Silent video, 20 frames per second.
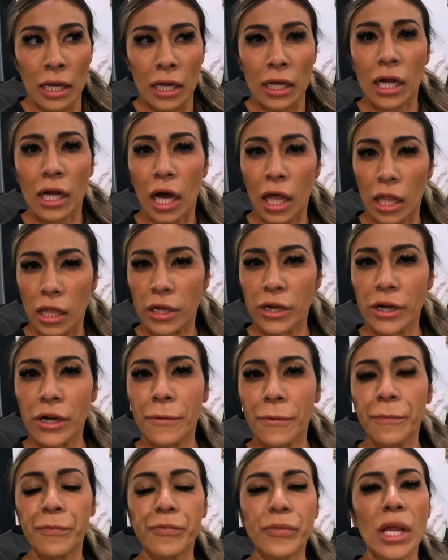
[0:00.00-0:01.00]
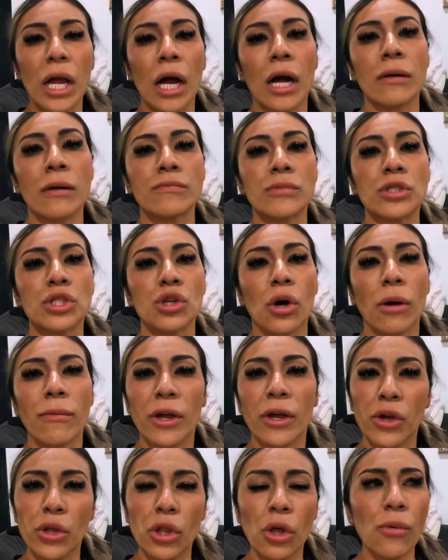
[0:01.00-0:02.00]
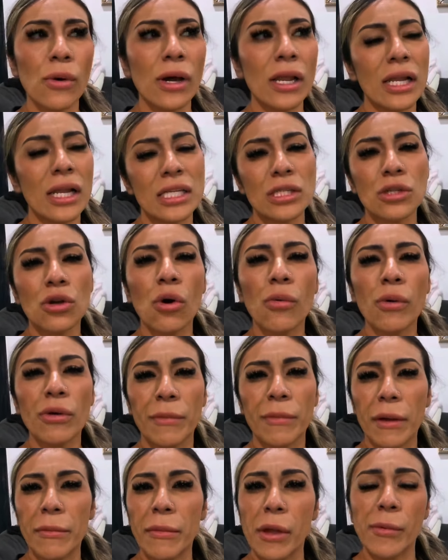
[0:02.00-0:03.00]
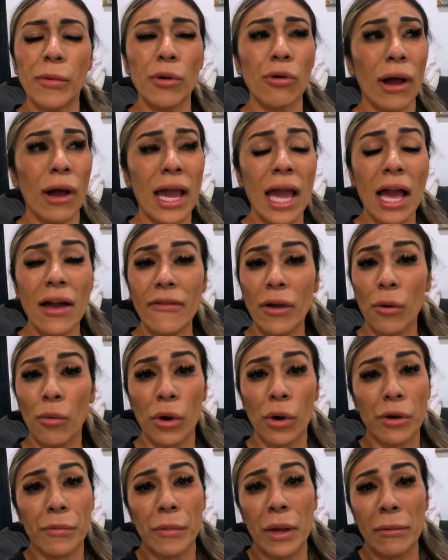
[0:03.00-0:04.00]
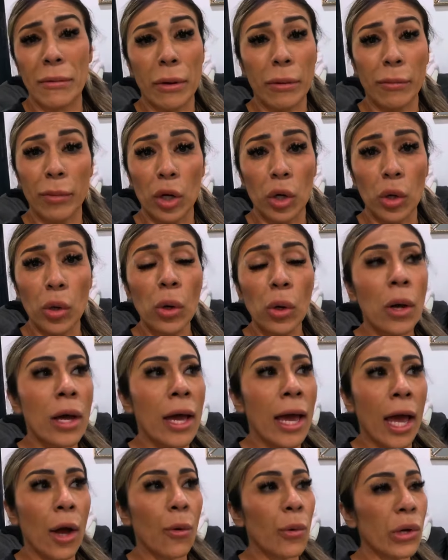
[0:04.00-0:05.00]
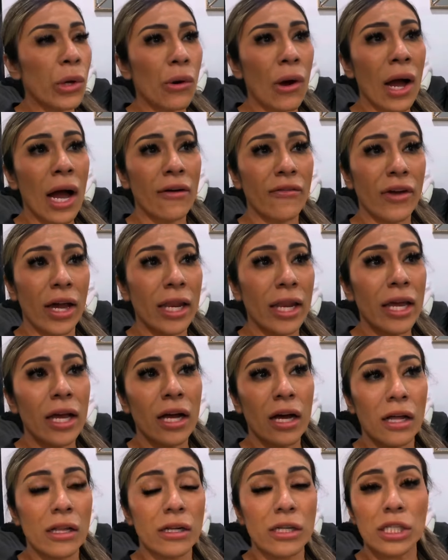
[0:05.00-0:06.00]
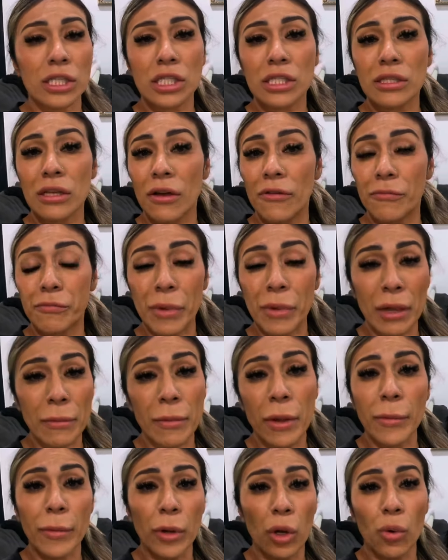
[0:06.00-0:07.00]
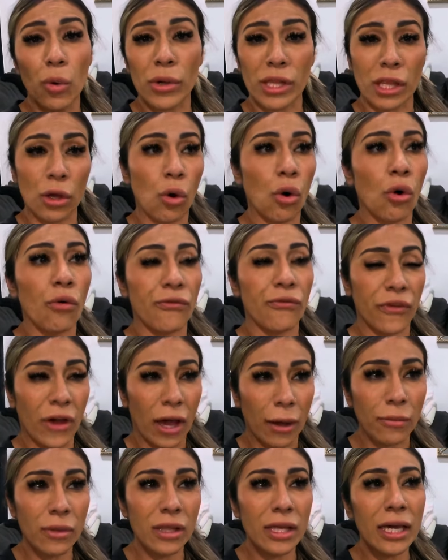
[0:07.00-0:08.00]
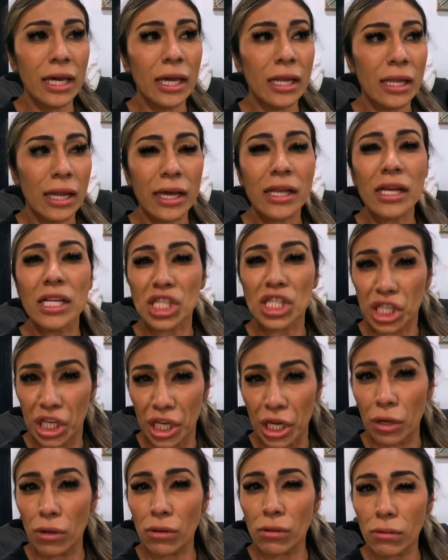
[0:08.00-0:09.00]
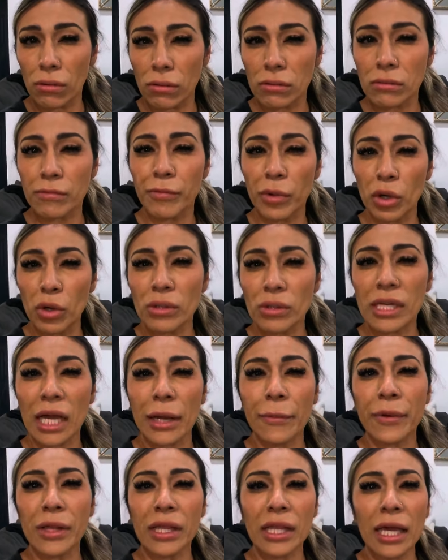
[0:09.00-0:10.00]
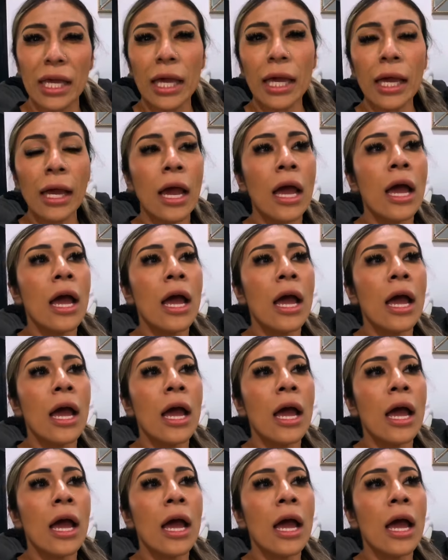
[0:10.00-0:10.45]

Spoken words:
color. So I'm like, you know what? Let's go with baby blue. I haven't worn baby blue, and we don't have any colors of baby blue with the whole family, like a teal blue type of thing.